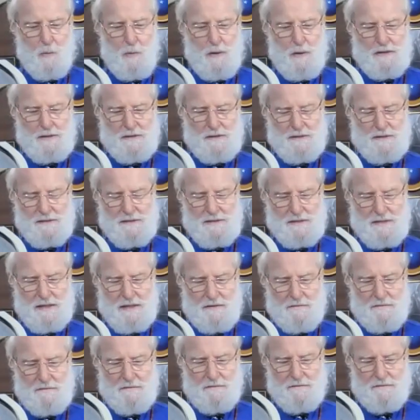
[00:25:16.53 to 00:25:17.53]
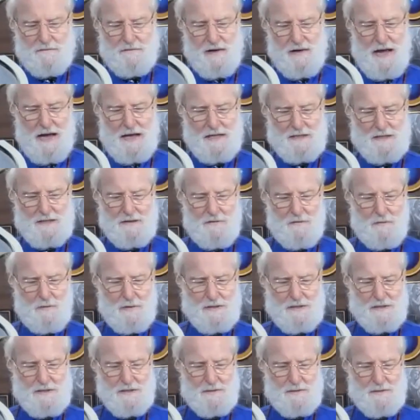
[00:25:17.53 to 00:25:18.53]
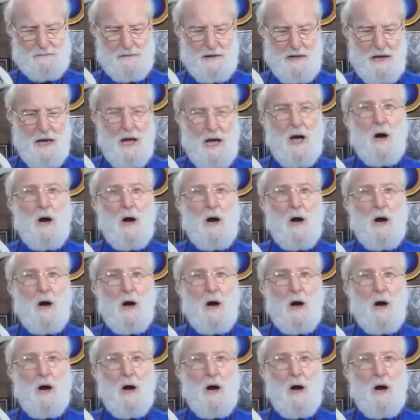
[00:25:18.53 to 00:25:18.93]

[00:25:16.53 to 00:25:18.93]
one sudden flash of wisdom